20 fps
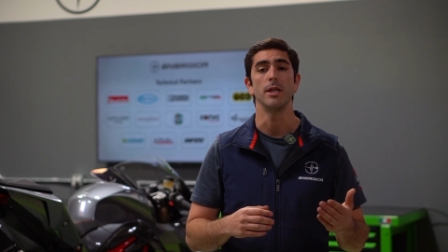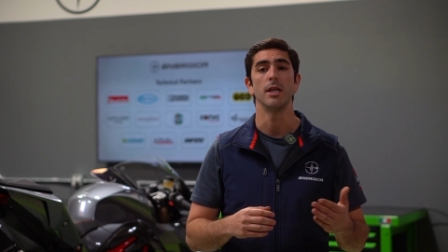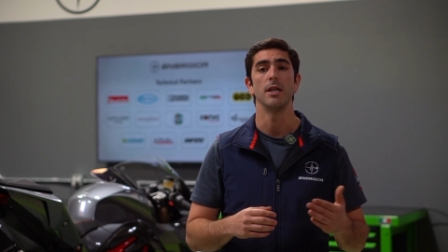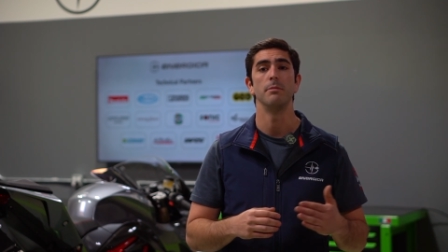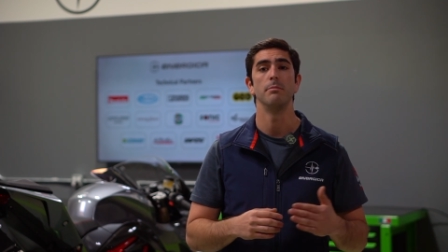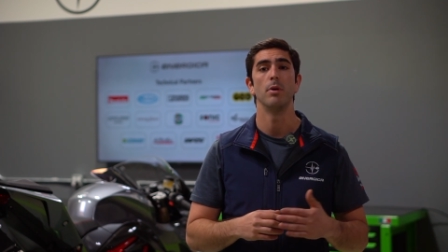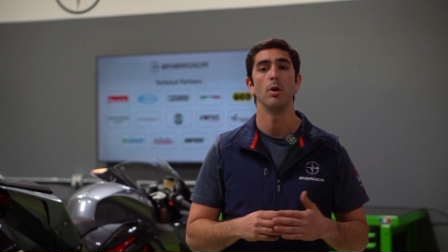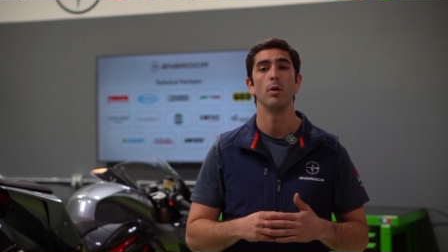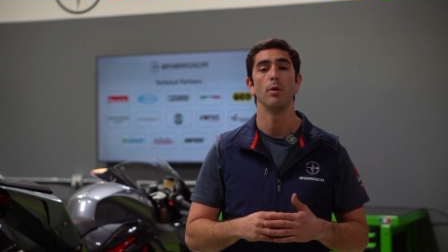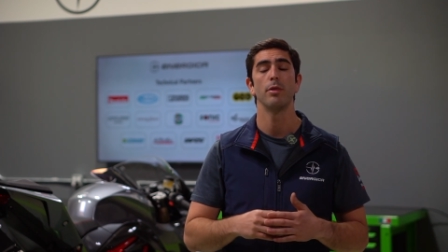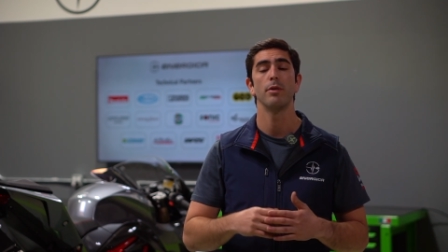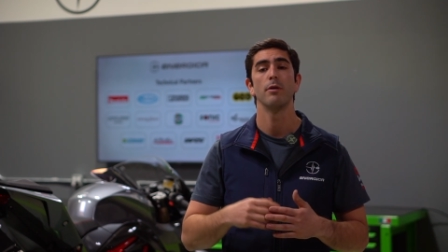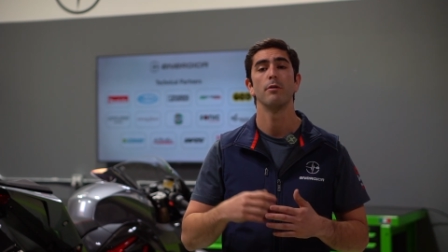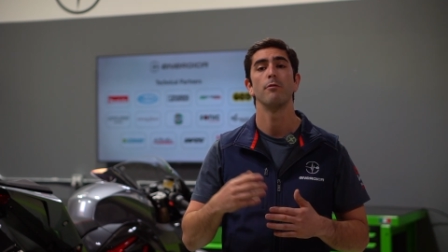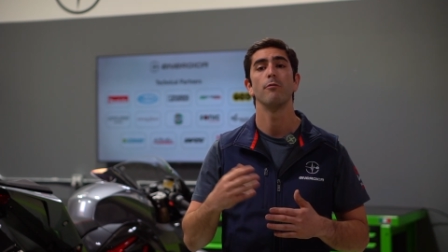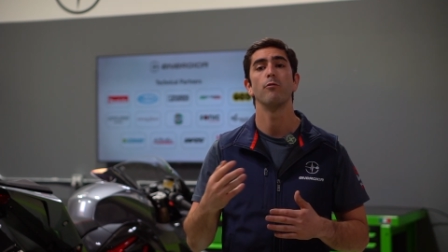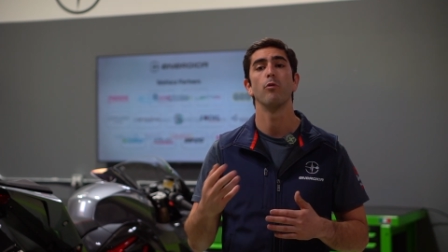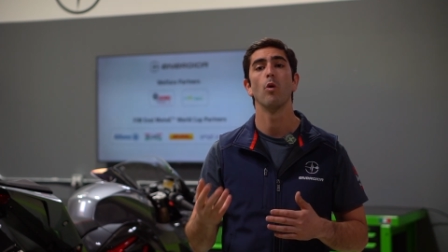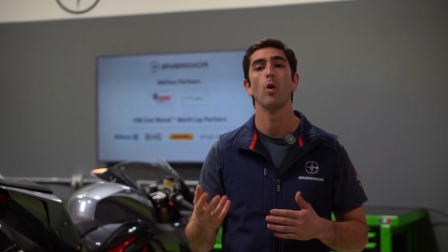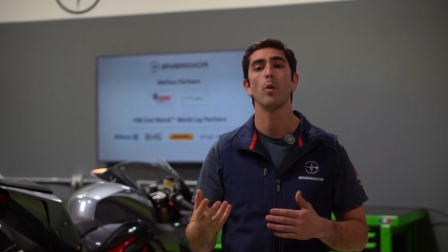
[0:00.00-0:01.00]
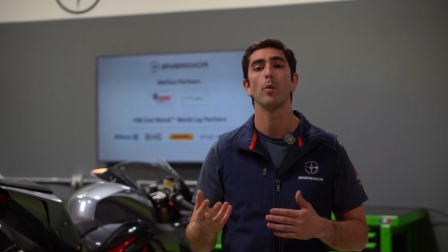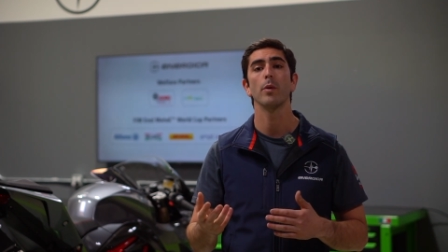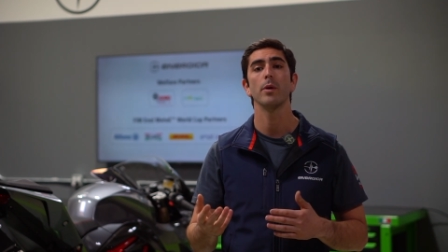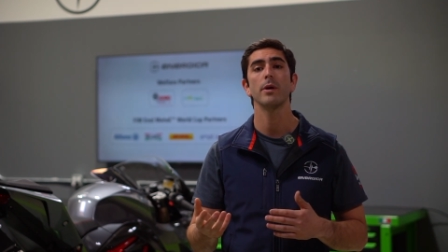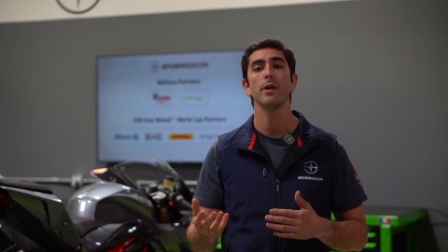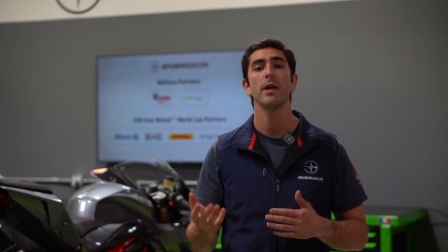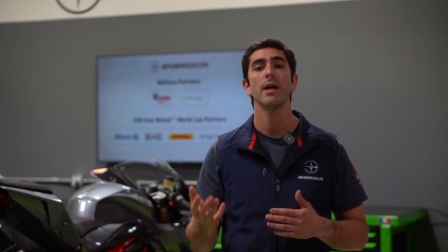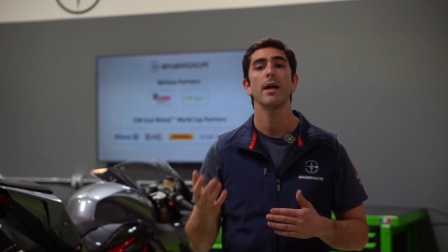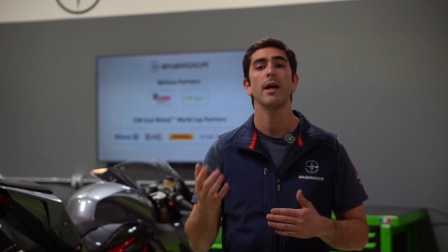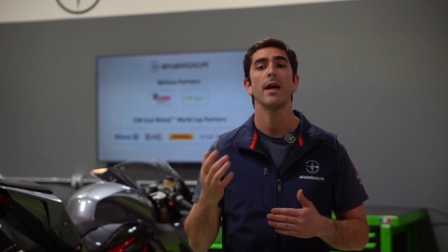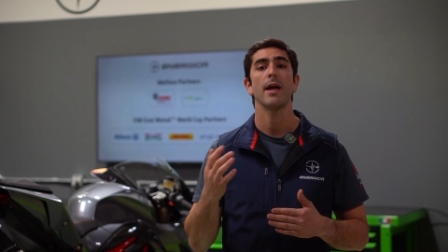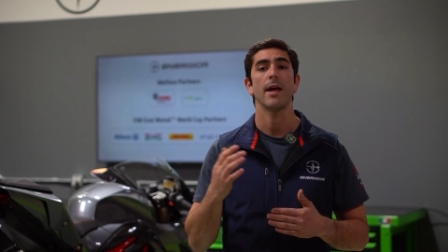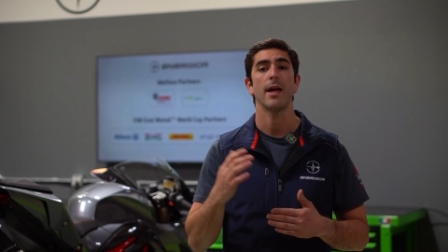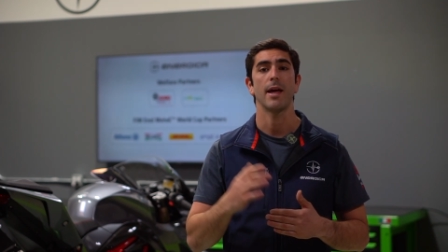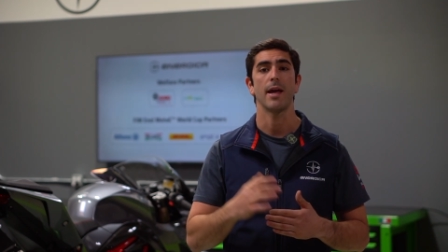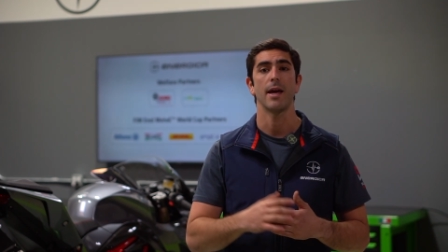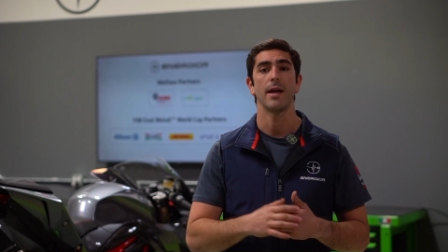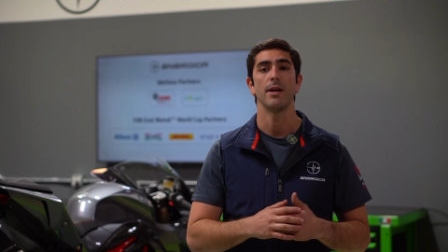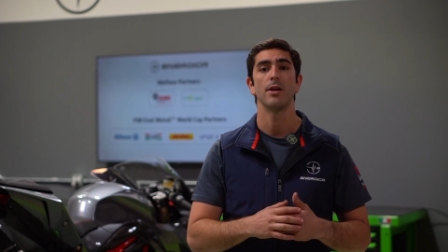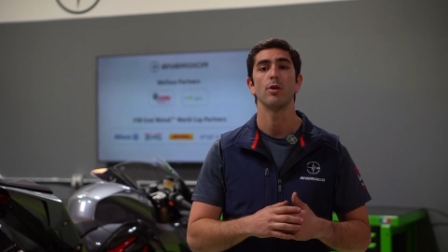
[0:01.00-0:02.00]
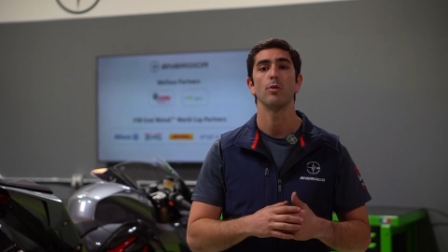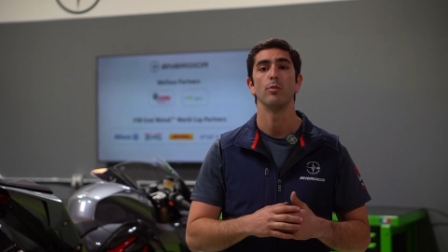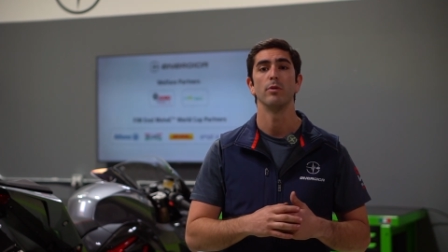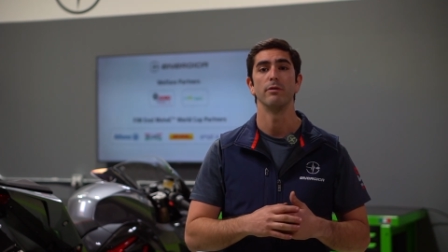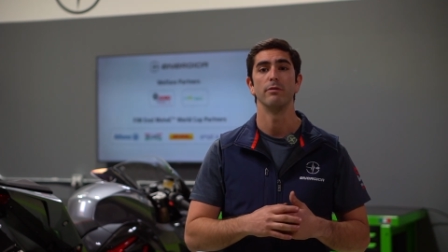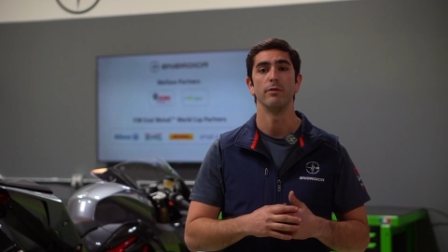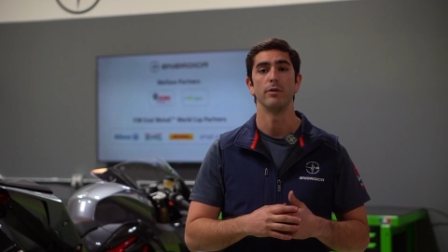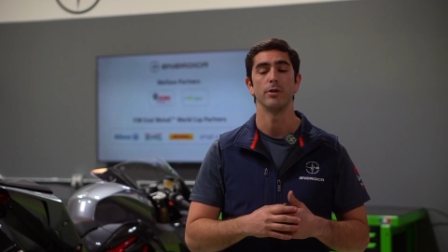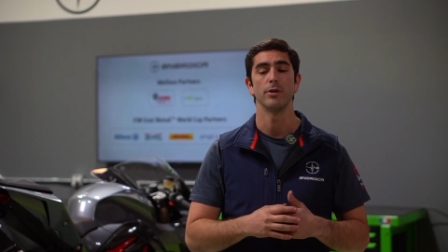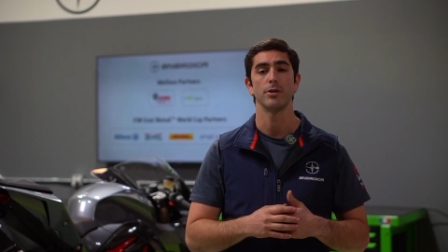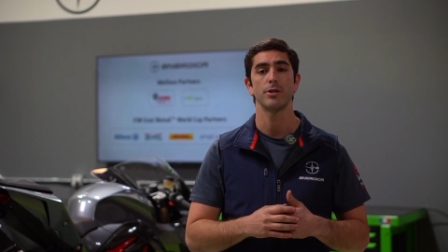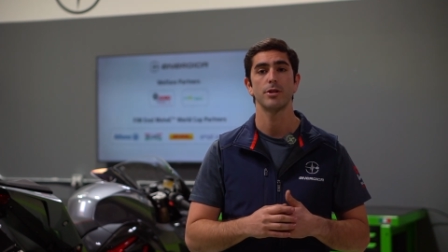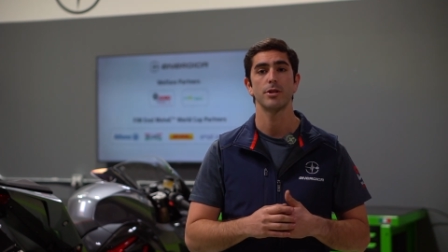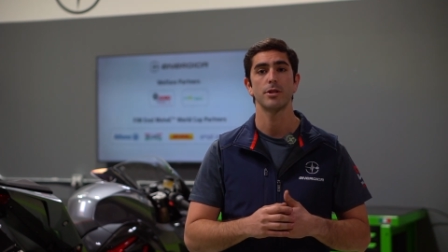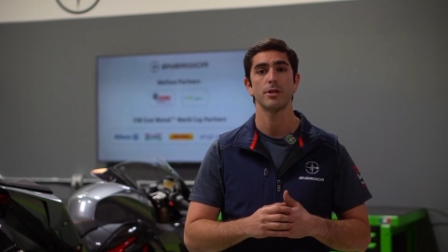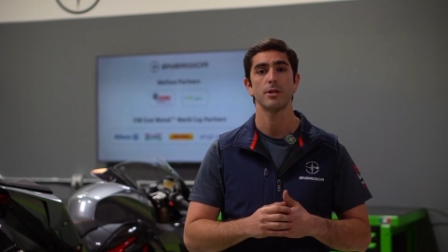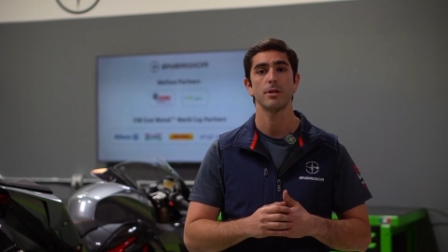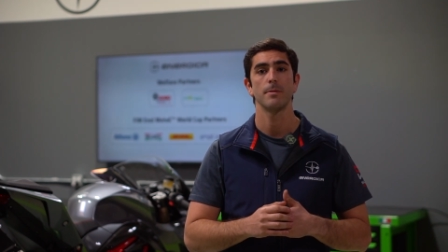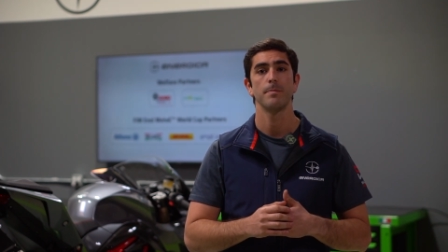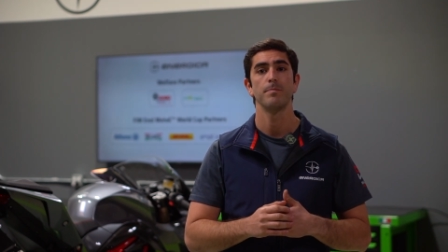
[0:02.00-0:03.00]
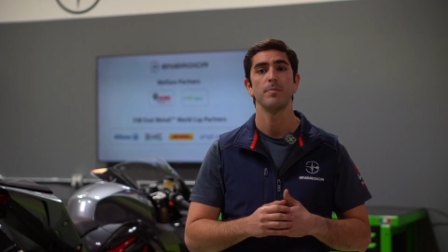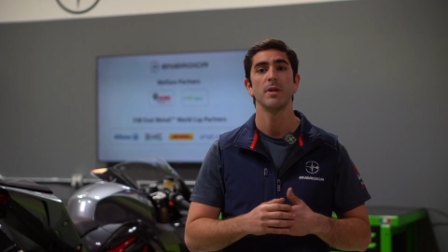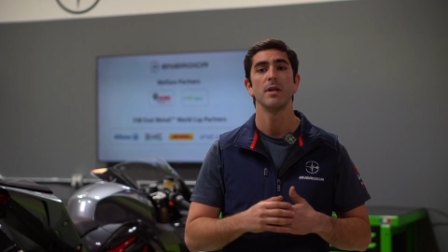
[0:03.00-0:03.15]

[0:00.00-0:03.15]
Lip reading: in both forward and reverse.